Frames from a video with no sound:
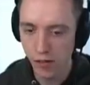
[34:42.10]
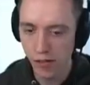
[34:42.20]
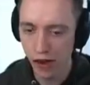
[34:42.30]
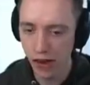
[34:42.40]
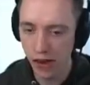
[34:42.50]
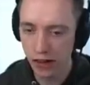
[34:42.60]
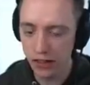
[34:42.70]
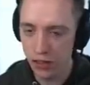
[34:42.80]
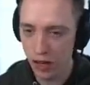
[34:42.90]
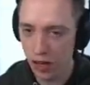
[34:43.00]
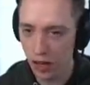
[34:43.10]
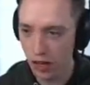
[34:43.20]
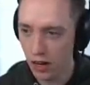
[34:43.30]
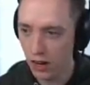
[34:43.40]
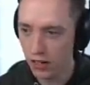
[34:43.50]
That is not
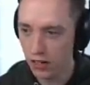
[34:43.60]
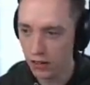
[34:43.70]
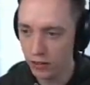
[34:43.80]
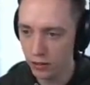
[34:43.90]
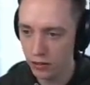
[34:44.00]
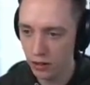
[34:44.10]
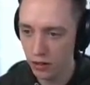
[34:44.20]
ideal.